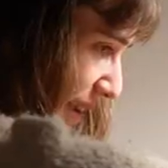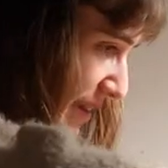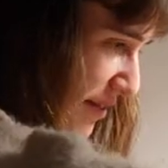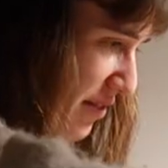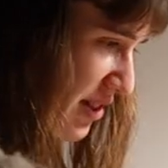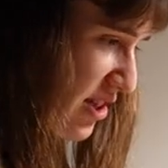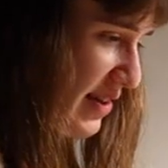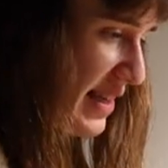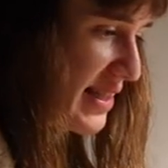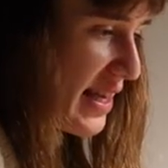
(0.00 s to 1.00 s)
And then for the
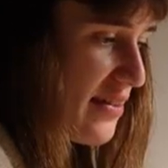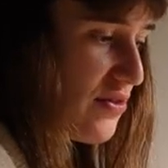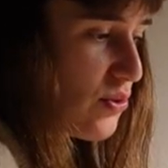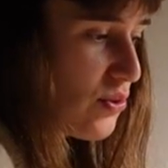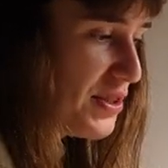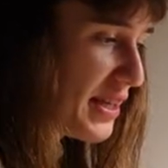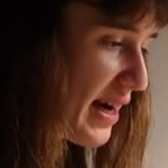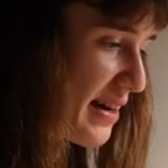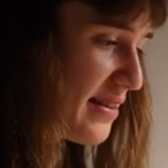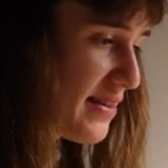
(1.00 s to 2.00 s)
dress I have all the
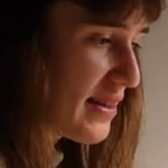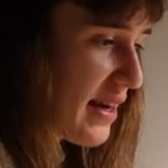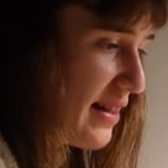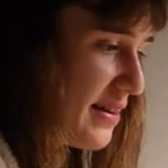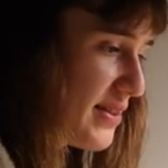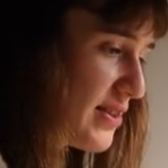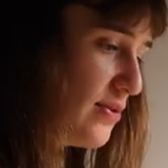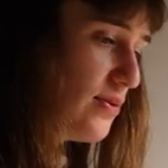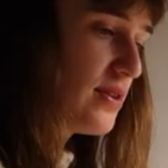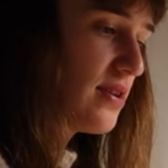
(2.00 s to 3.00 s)
color, colors
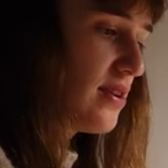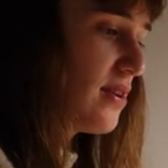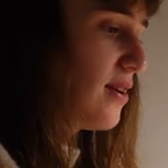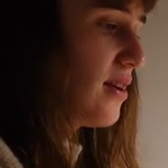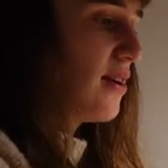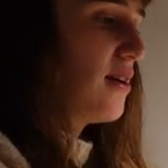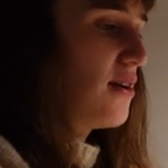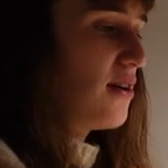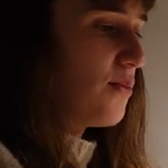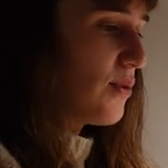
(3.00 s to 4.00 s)
you would
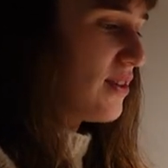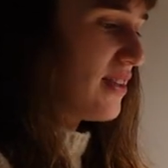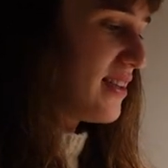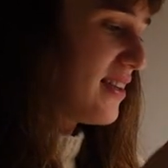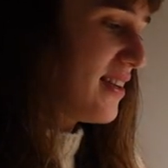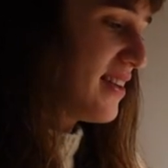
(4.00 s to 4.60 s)
want.